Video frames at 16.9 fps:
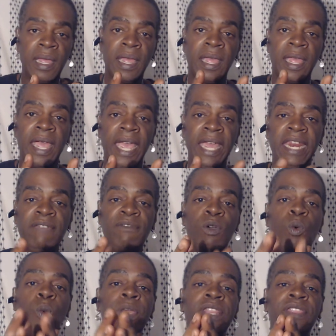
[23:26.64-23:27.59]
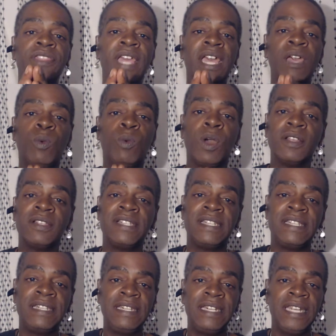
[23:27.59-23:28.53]
and even when we think we're
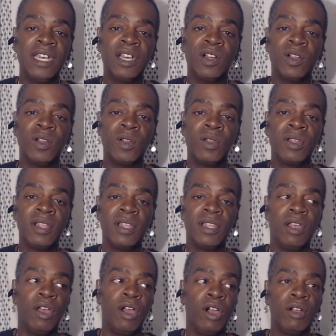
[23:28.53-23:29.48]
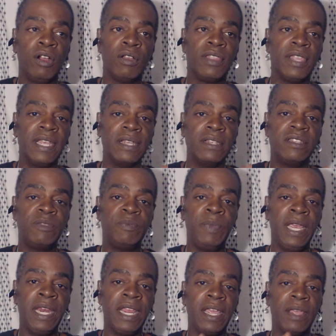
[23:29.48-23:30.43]
still, Earth is
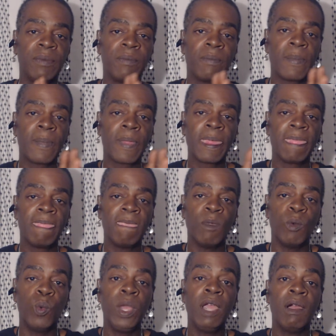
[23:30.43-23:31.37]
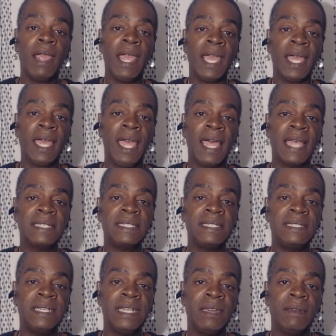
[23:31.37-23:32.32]
spinning. We are in
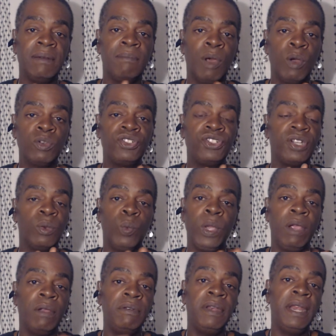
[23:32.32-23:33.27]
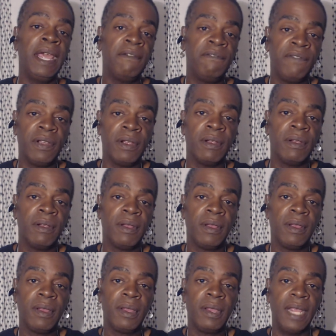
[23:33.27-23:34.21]
constant motion. We are never
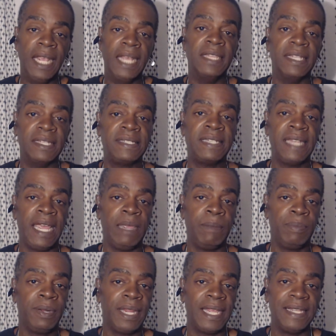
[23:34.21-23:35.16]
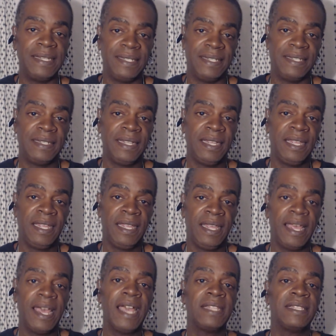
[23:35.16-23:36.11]
in the same place
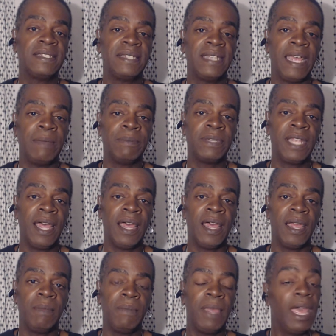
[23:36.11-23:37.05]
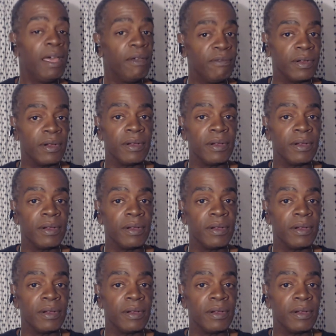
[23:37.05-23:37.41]
at the same time, ever.